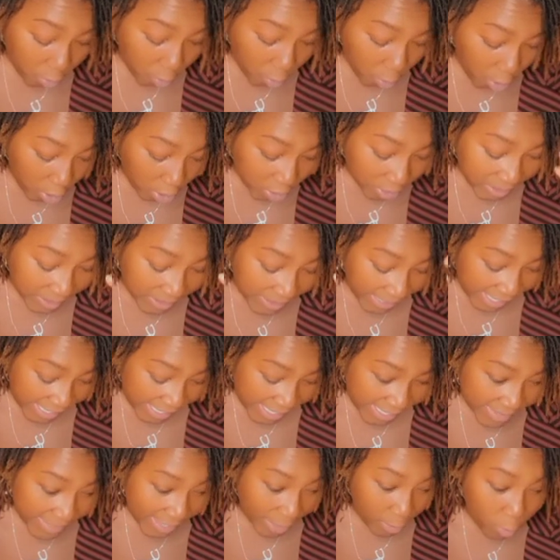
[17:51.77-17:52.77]
We'll
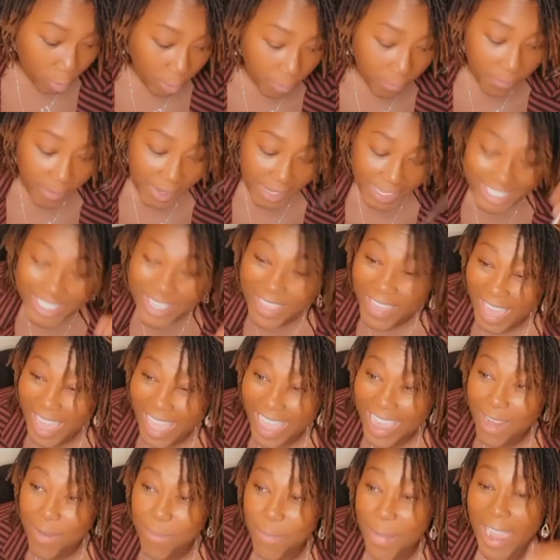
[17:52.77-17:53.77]
say that we'll finish
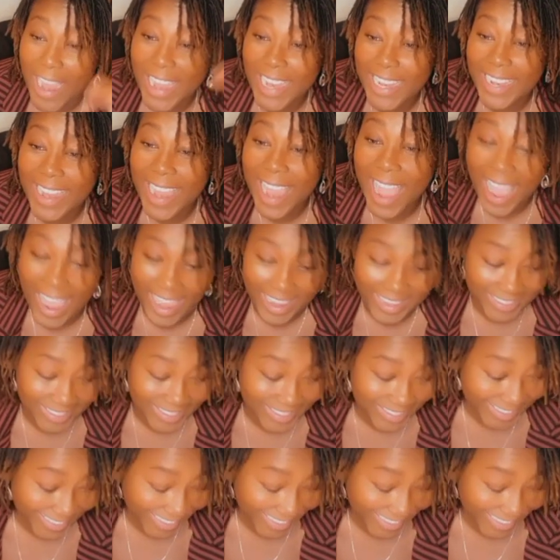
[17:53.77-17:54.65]
that by CAS.